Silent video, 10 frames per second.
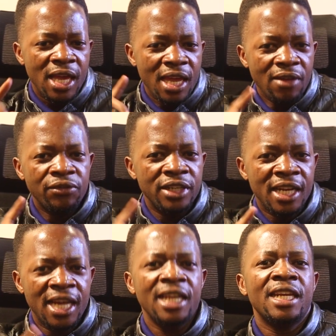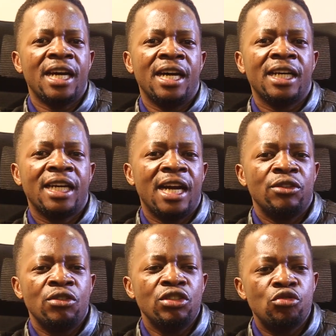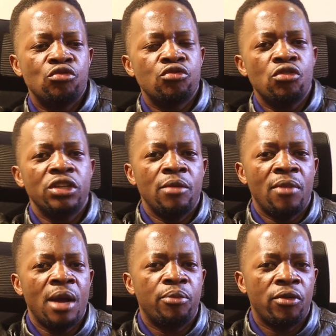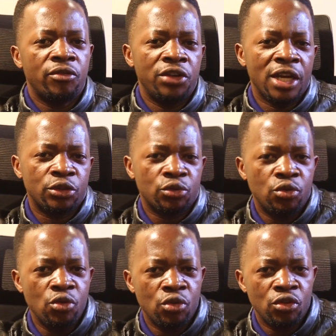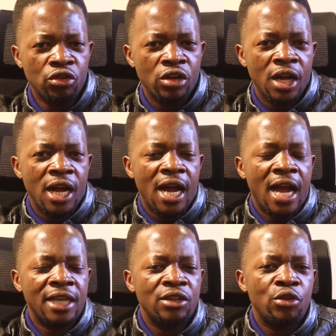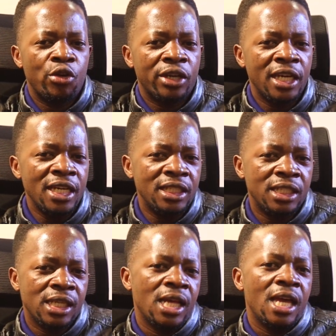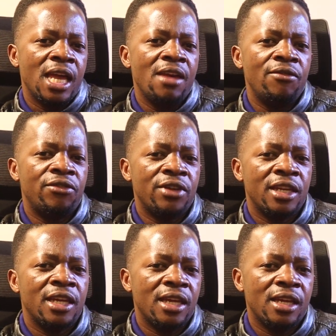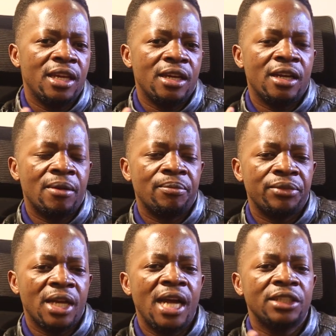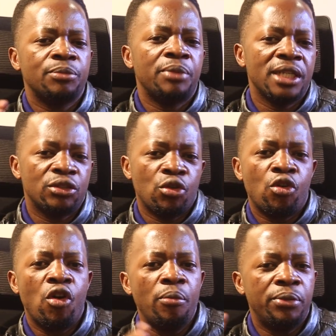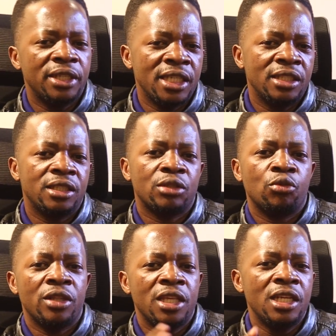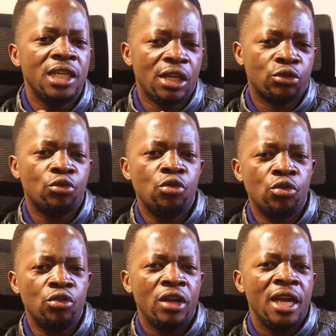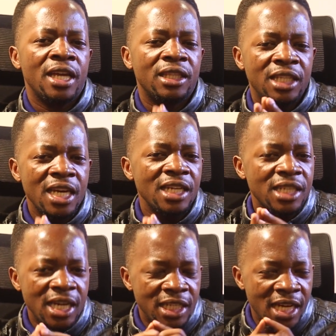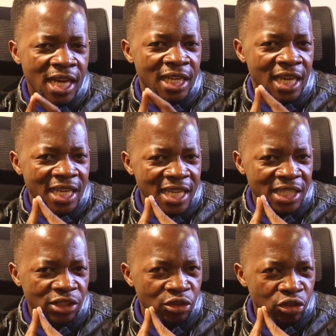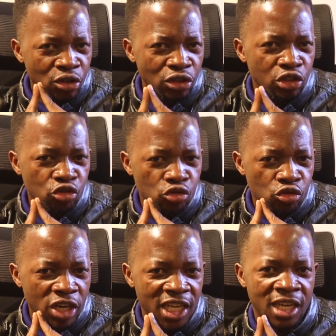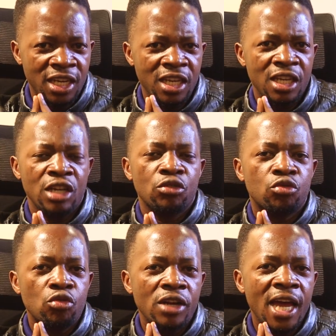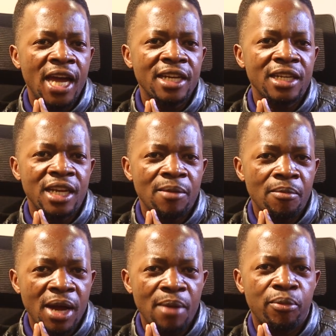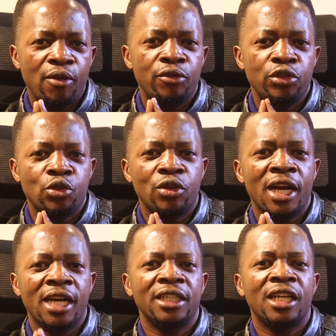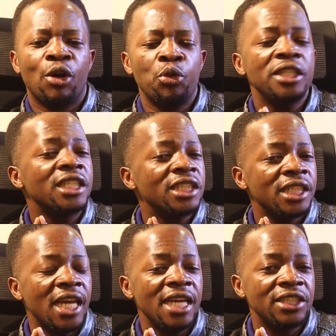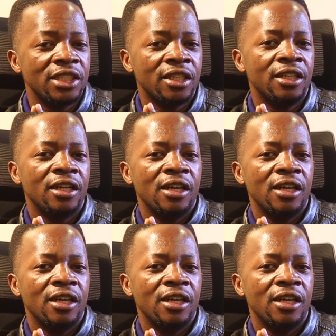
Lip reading: If the learner cannot draw the map of the school and locate every aspect or components within the school, then that learner is not ready to learn the map of Uganda, which is larger.